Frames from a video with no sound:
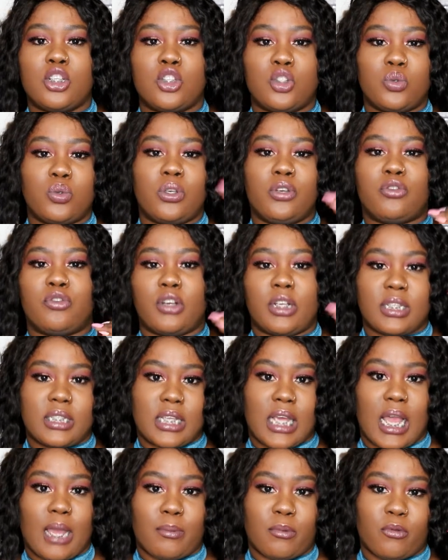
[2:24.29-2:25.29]
two different
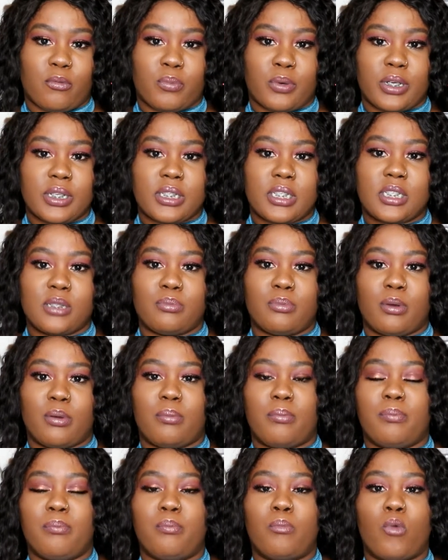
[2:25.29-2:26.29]
type of braces,
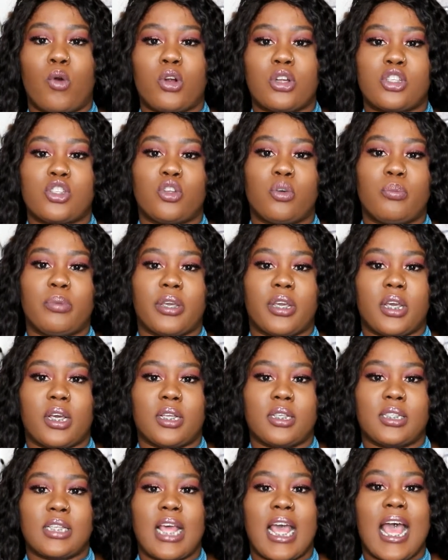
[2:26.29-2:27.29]
but more so
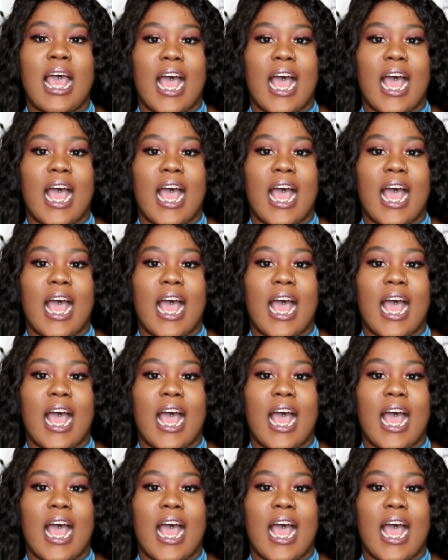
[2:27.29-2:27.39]
because